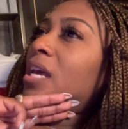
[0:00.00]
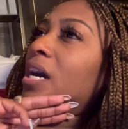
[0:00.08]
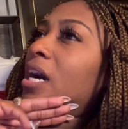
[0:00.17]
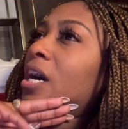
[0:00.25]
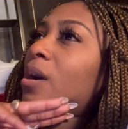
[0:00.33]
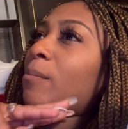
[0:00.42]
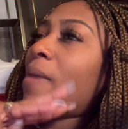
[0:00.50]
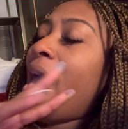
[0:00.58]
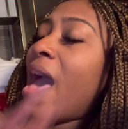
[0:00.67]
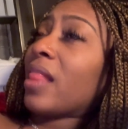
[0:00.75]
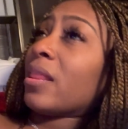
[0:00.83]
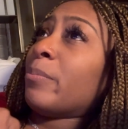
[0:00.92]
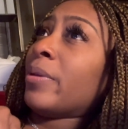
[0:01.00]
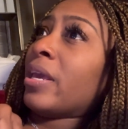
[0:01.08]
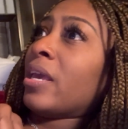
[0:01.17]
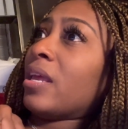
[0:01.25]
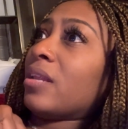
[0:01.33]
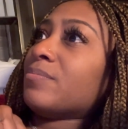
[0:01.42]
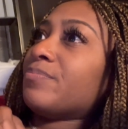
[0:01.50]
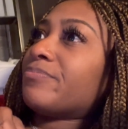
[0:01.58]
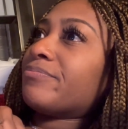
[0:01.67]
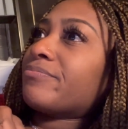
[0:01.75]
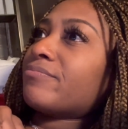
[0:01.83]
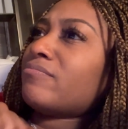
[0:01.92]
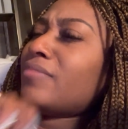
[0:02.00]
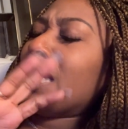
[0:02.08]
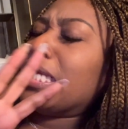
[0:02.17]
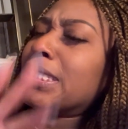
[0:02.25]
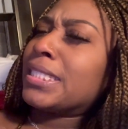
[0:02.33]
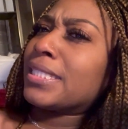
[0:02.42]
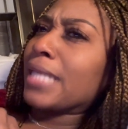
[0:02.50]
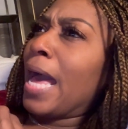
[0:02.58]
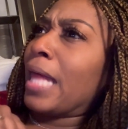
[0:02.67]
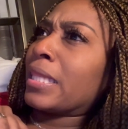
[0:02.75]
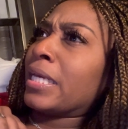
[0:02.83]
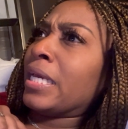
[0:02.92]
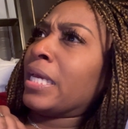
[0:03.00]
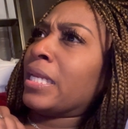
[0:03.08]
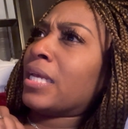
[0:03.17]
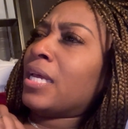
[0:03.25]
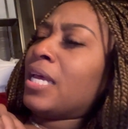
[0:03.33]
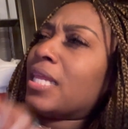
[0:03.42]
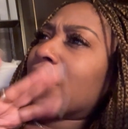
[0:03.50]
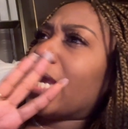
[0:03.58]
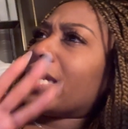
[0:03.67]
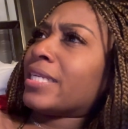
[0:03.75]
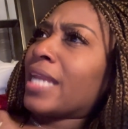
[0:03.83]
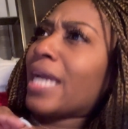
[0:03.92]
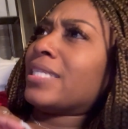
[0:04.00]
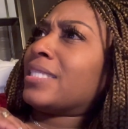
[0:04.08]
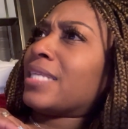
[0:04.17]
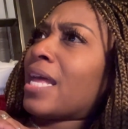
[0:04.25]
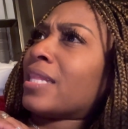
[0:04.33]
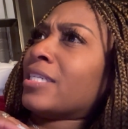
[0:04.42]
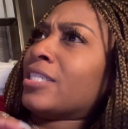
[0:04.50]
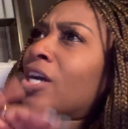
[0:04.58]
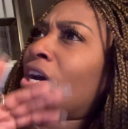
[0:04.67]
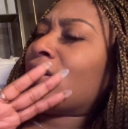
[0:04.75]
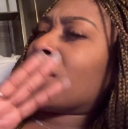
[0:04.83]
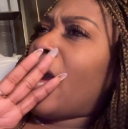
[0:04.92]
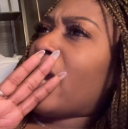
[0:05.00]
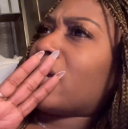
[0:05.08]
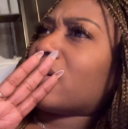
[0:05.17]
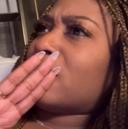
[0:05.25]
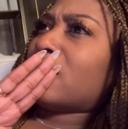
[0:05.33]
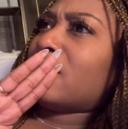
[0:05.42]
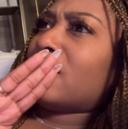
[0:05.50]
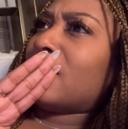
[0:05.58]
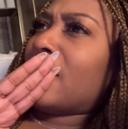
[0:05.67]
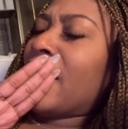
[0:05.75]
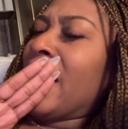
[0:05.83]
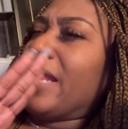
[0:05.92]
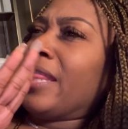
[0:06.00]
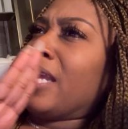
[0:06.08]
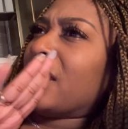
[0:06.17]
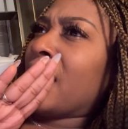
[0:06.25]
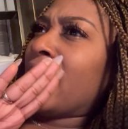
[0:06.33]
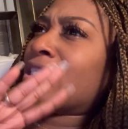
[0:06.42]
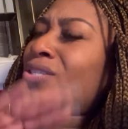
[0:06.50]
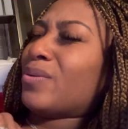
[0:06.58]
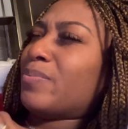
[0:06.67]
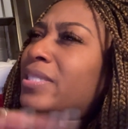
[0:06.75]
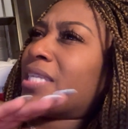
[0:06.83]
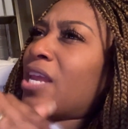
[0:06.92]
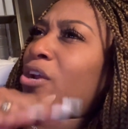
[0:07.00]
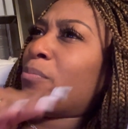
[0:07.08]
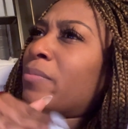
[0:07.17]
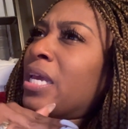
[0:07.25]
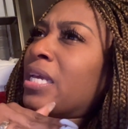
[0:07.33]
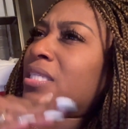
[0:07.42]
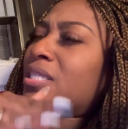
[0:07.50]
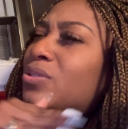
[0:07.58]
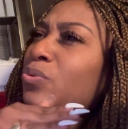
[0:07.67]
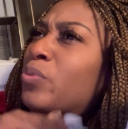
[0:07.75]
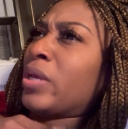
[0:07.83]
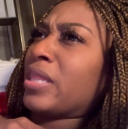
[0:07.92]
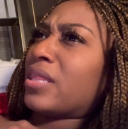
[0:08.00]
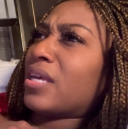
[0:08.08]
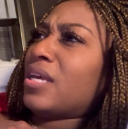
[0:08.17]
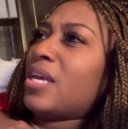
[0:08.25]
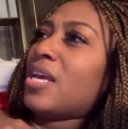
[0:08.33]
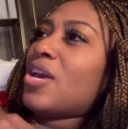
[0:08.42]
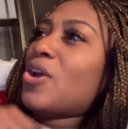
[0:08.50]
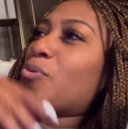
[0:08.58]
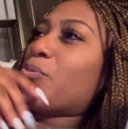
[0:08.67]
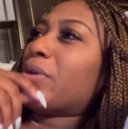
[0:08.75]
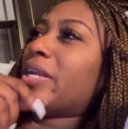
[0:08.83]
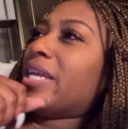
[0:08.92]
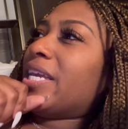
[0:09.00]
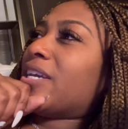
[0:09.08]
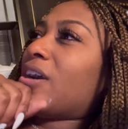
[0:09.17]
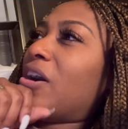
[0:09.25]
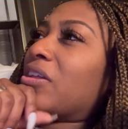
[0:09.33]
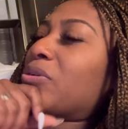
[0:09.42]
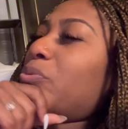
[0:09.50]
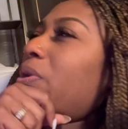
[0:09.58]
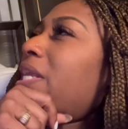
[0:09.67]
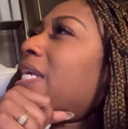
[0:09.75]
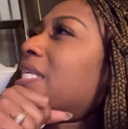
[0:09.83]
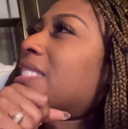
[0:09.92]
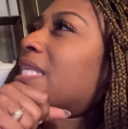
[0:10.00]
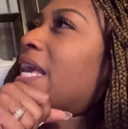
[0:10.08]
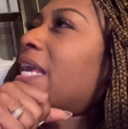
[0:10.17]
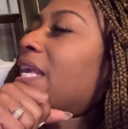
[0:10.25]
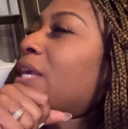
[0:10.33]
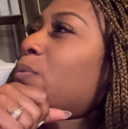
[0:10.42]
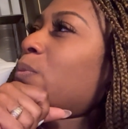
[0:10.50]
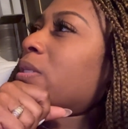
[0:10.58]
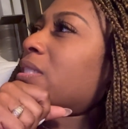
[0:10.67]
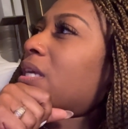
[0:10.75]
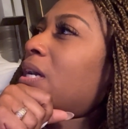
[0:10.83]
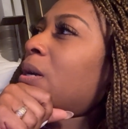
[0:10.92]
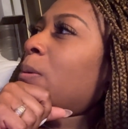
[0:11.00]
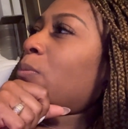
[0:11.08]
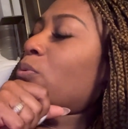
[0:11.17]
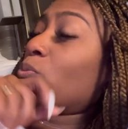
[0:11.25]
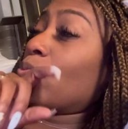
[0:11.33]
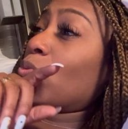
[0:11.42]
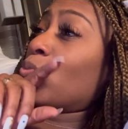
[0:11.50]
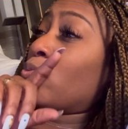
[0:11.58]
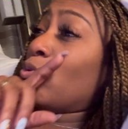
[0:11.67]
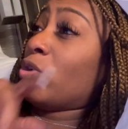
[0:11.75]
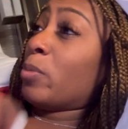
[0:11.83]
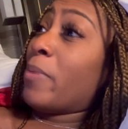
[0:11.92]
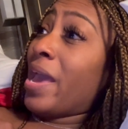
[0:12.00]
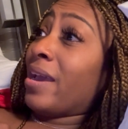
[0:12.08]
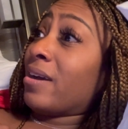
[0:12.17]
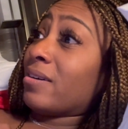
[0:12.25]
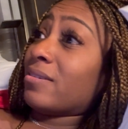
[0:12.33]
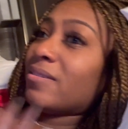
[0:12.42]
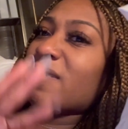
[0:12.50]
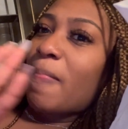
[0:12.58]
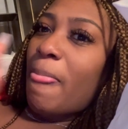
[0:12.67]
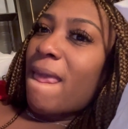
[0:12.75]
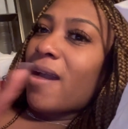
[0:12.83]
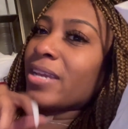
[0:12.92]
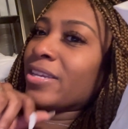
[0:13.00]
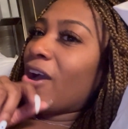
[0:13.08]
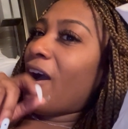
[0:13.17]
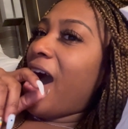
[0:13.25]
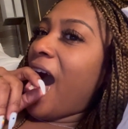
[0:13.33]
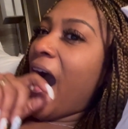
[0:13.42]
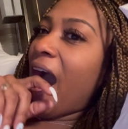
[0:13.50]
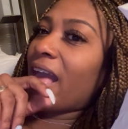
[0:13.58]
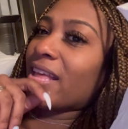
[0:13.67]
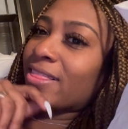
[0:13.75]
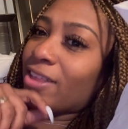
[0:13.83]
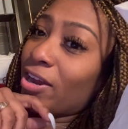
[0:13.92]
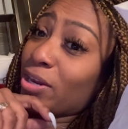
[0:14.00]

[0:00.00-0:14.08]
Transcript: halibut, salad, like nice salad, y'all. Like, and then like sweet potato mix with, what did he call it? What did he say? It was rutabaga. Y'all, I thought